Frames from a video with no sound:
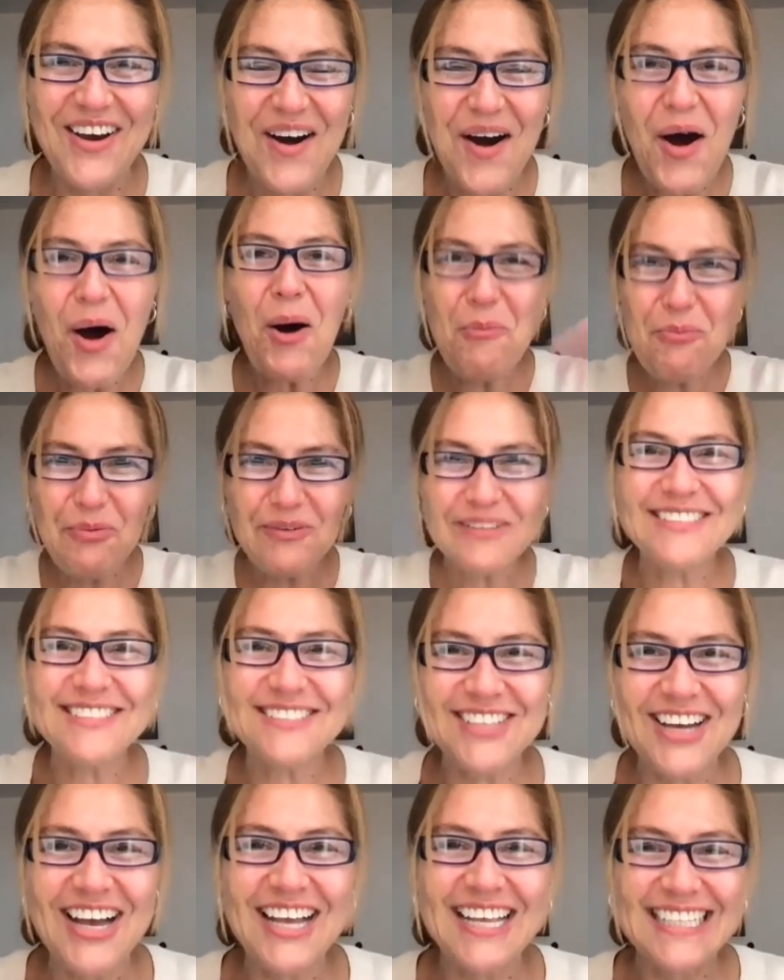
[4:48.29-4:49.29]
Open to
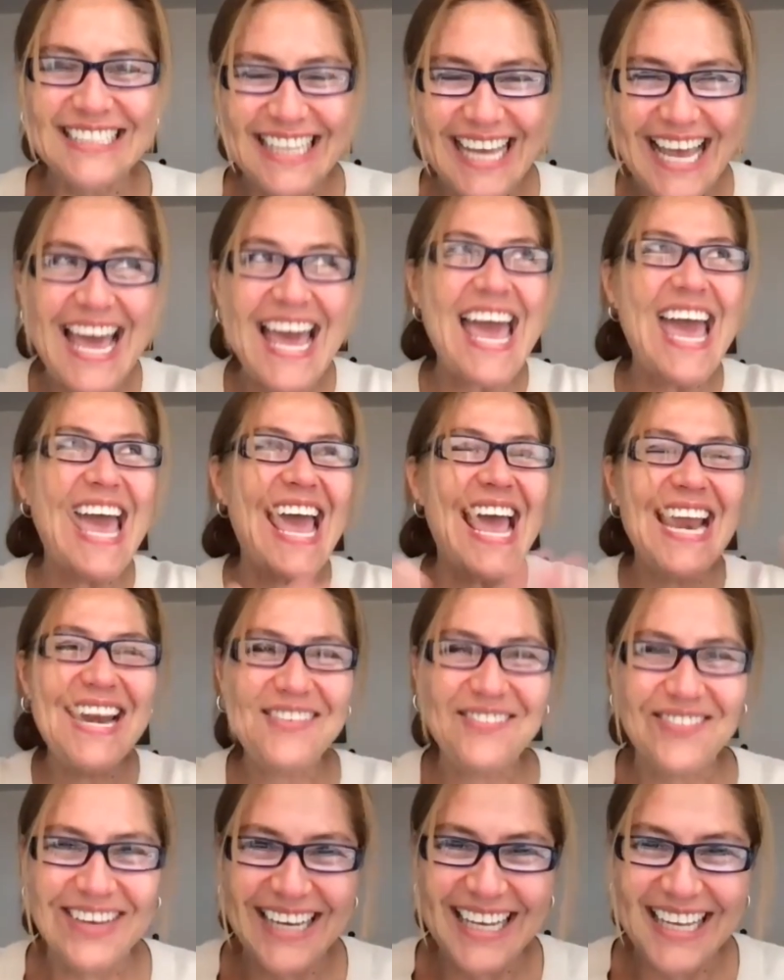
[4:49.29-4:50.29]
talking to
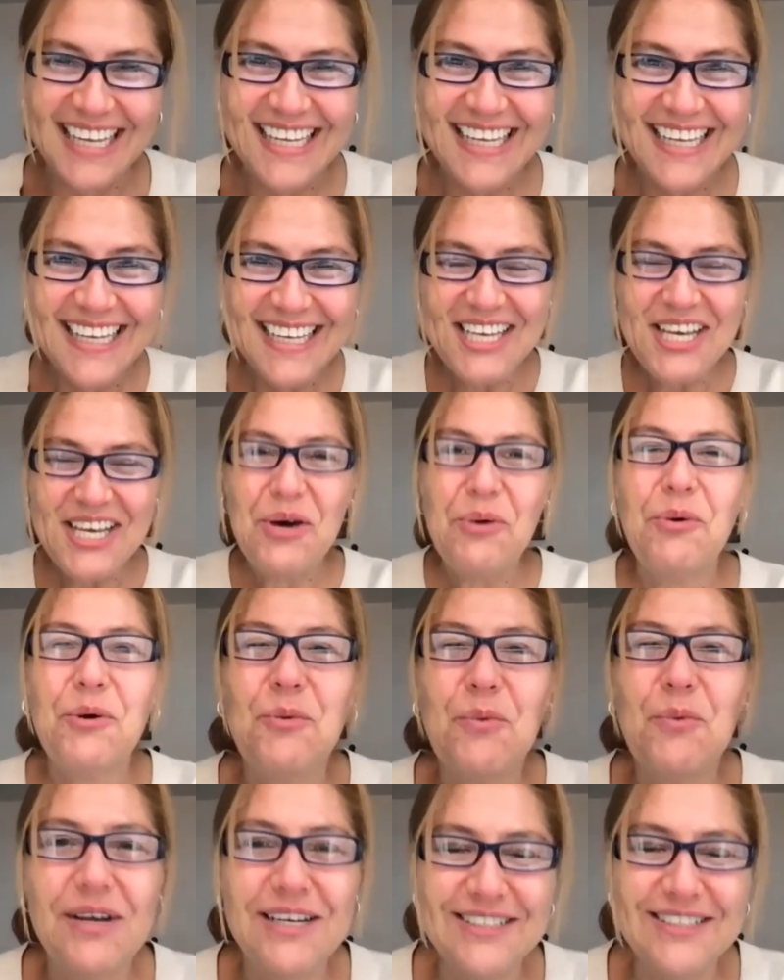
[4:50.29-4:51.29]
anybody who would
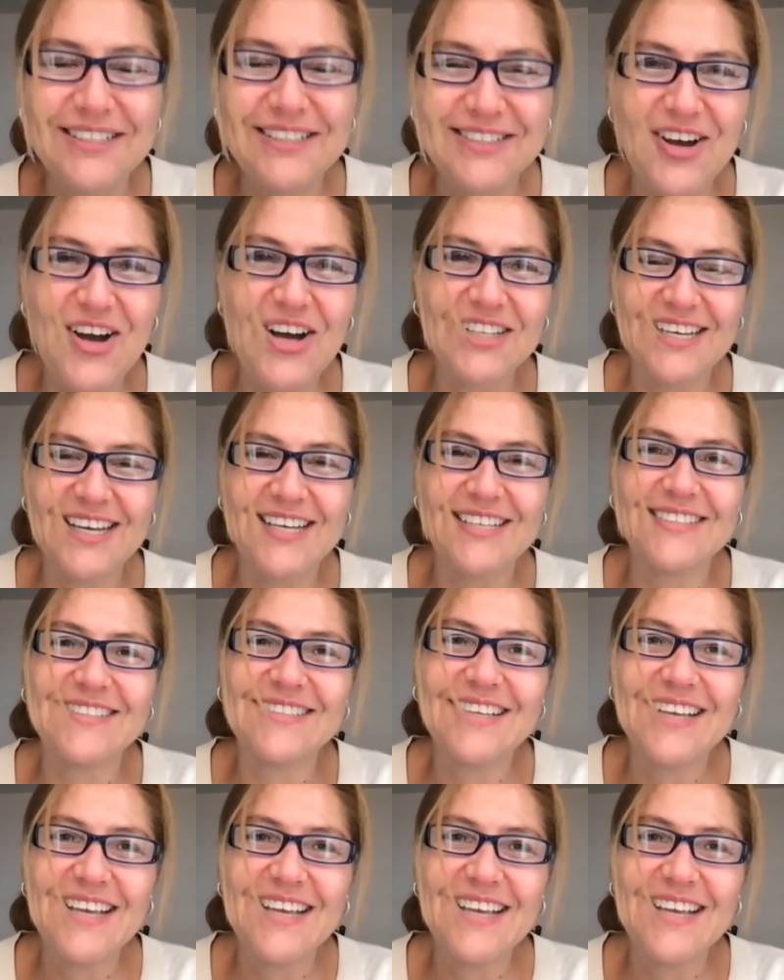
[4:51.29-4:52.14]
want to talk to us.